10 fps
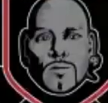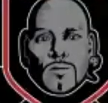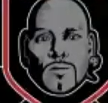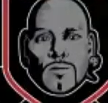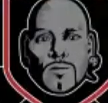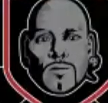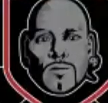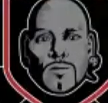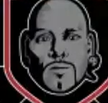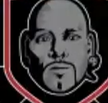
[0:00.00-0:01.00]

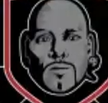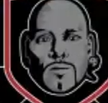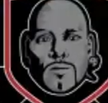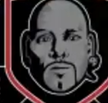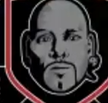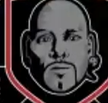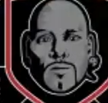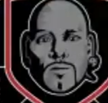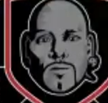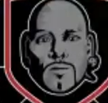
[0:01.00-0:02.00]

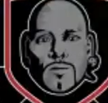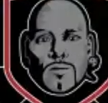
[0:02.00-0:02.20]
This person isn't speaking.